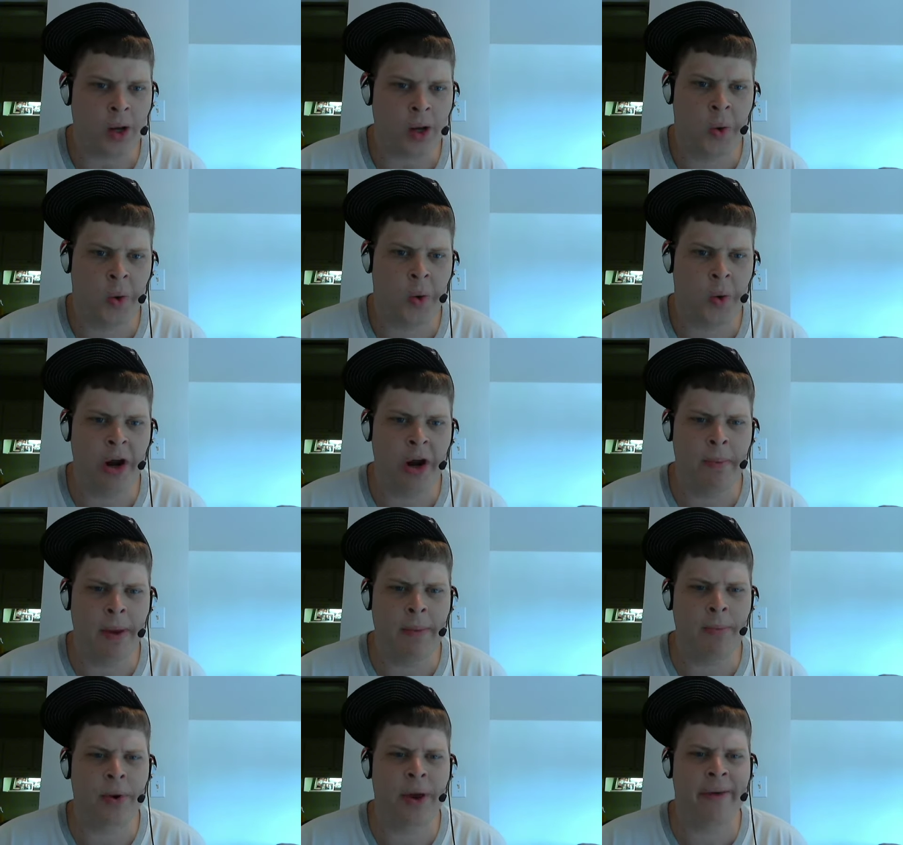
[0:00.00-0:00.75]
Why do
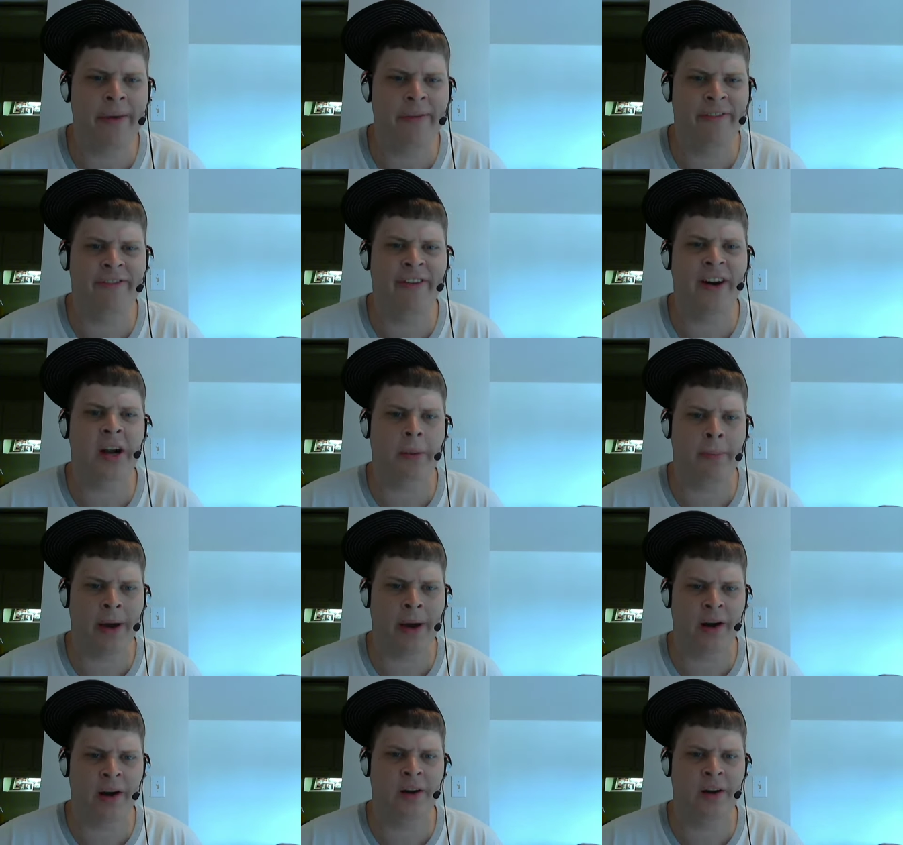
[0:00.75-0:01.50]
people give a fuck
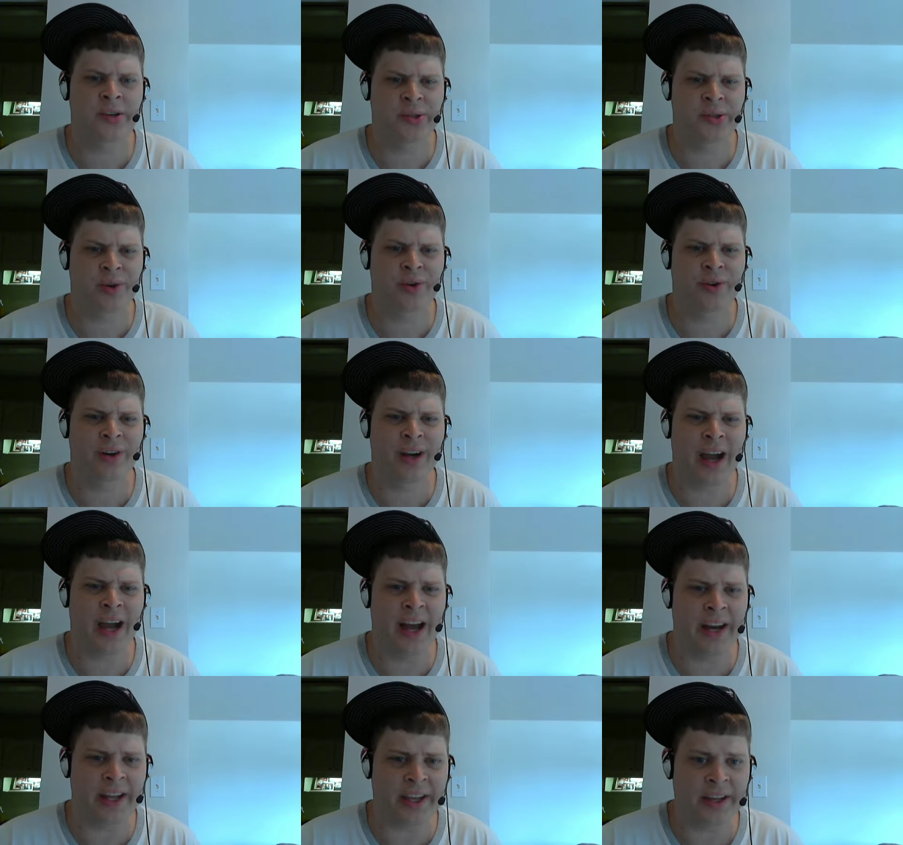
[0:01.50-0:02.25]
about Arturo
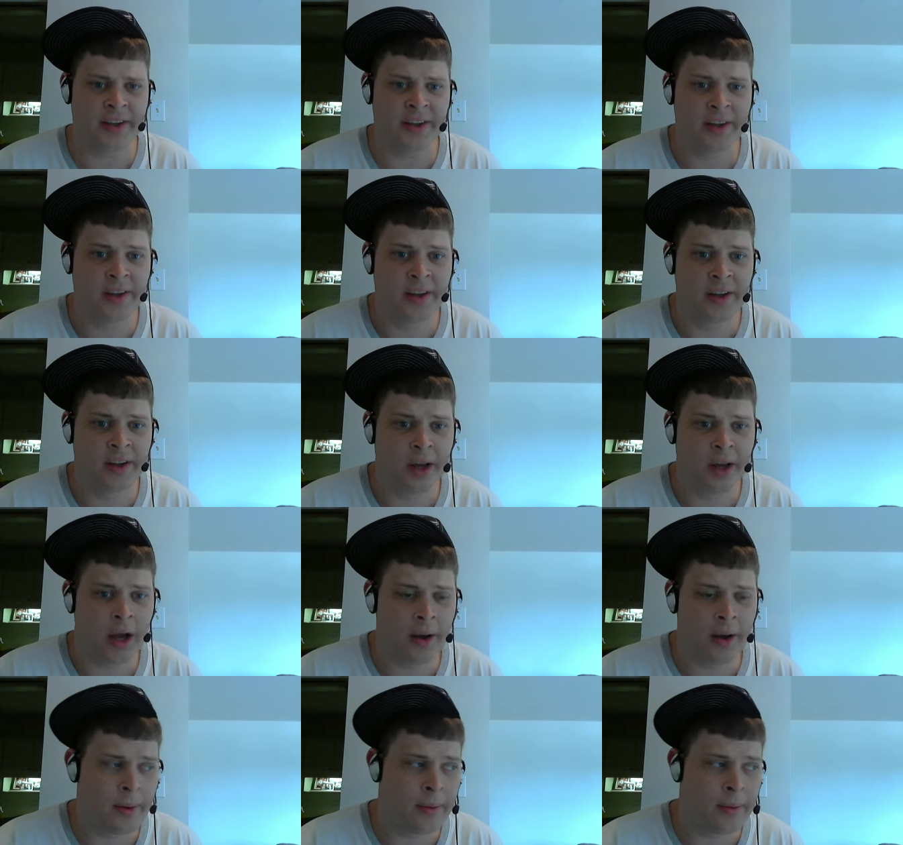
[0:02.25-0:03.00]
Gatti?
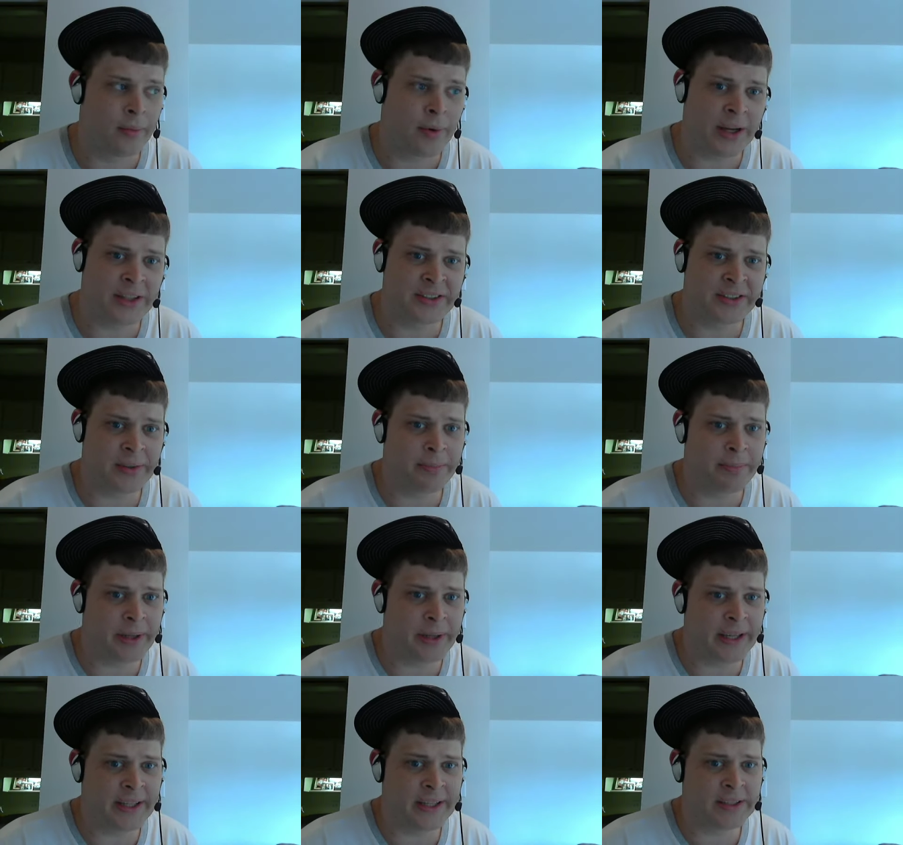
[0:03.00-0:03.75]
I mean, rest in
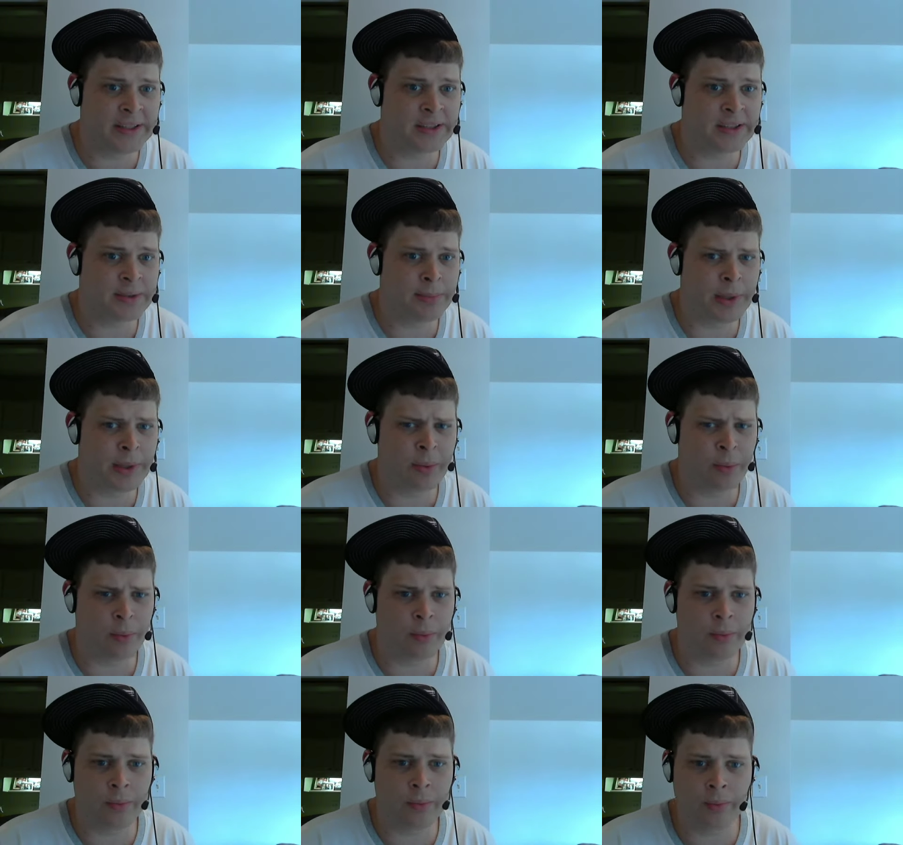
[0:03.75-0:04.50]
peace, but
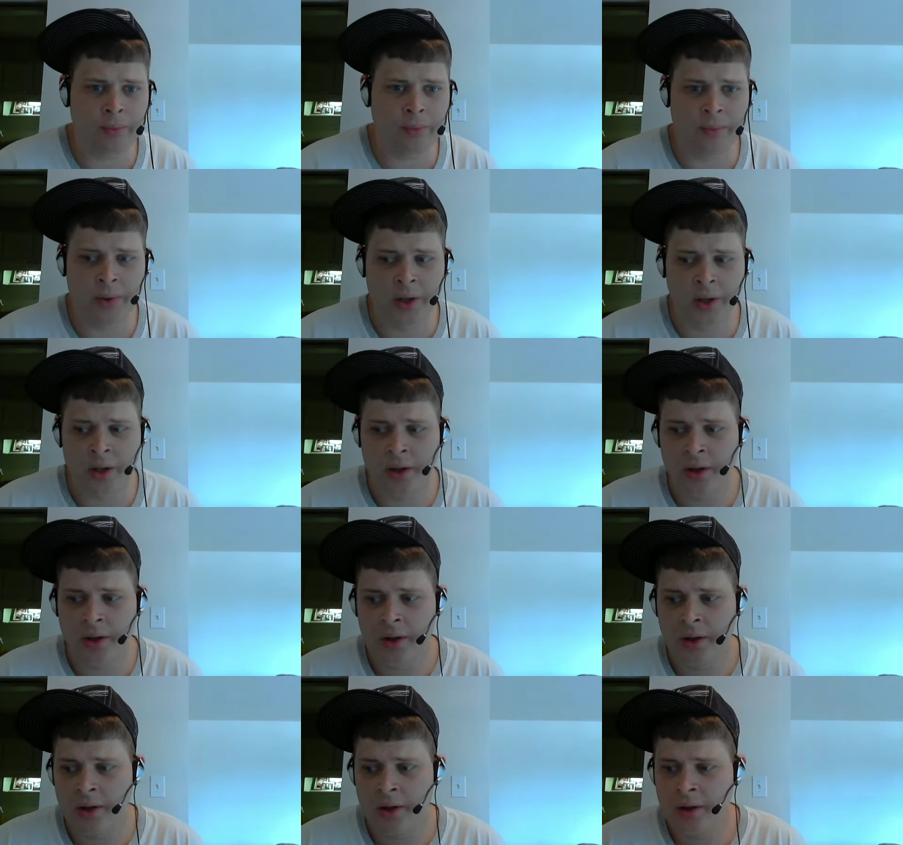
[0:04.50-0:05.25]

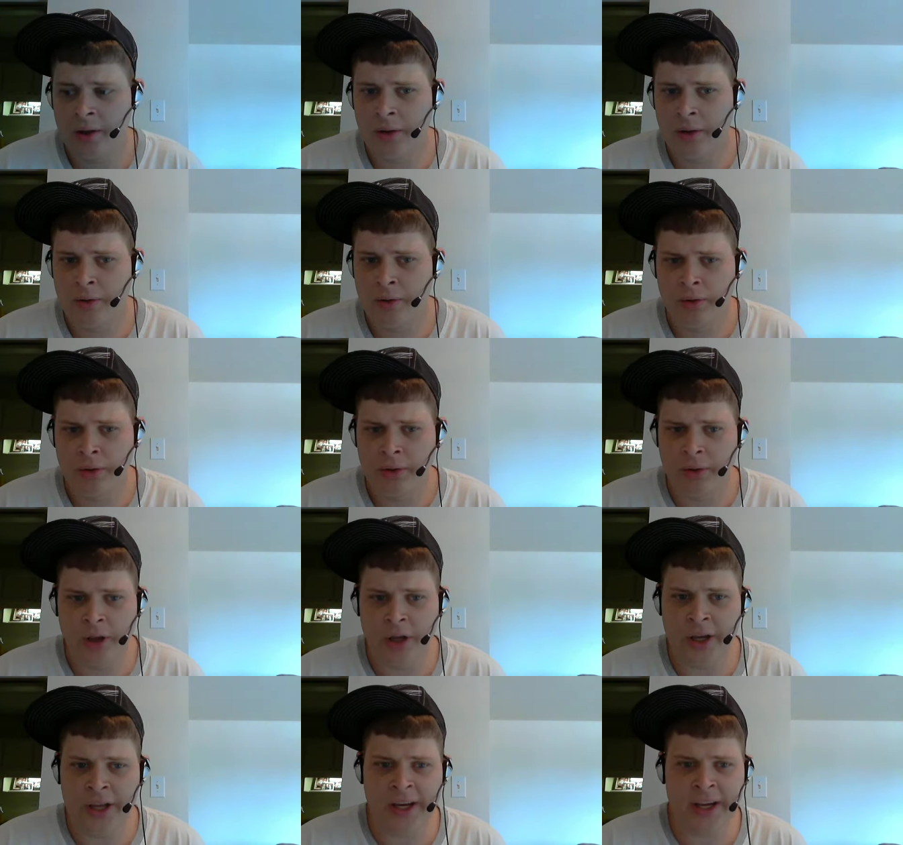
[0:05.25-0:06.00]

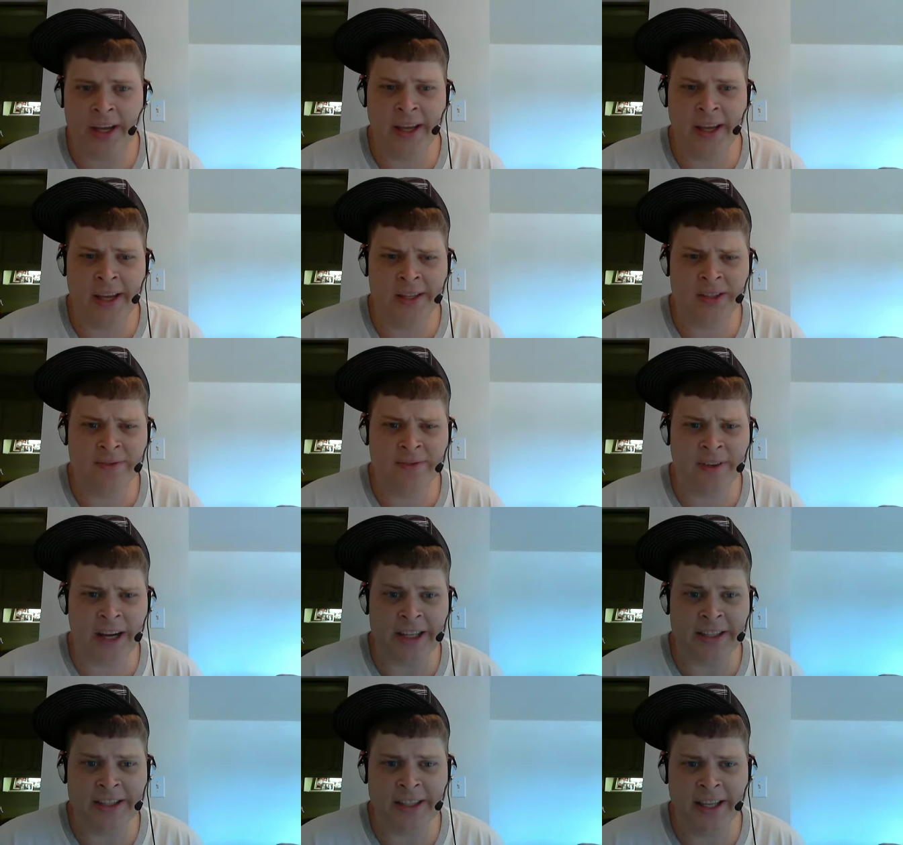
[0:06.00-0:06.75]
looking at his
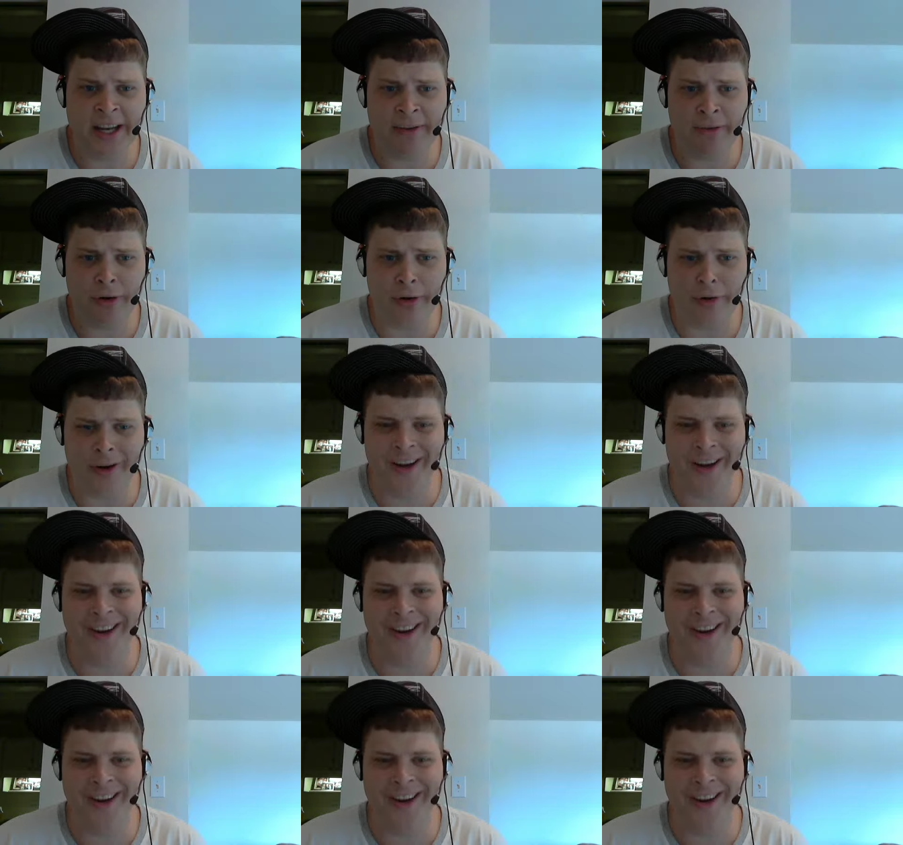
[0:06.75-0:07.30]
fights, he never.